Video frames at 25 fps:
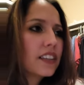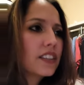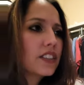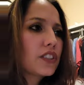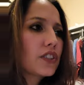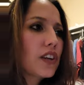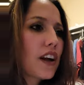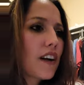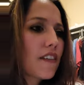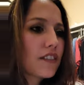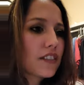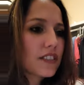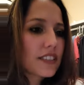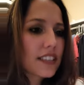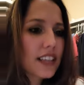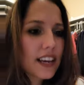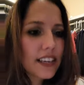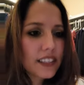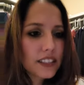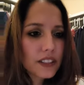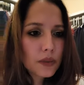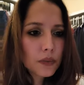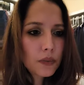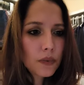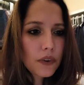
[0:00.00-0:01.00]
Travel
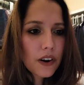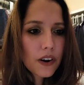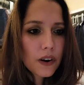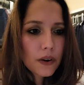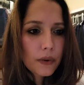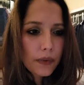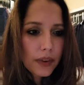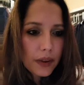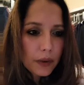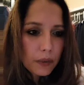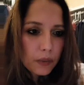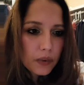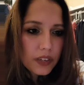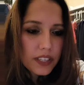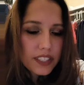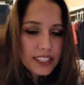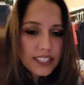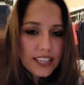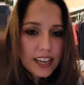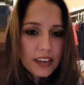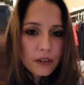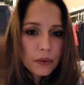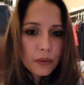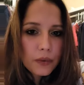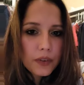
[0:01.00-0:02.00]
size. Where are we? Woody
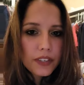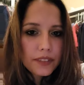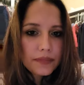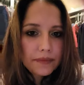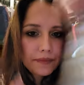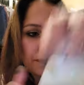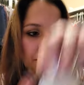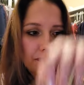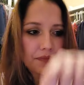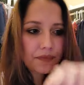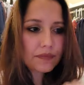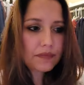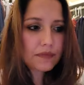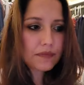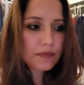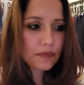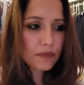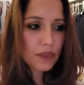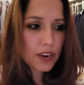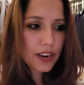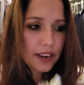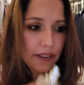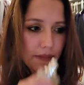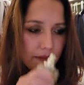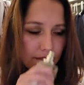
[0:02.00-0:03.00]
sandalwood,
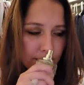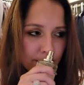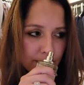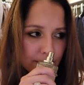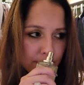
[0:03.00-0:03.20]
right?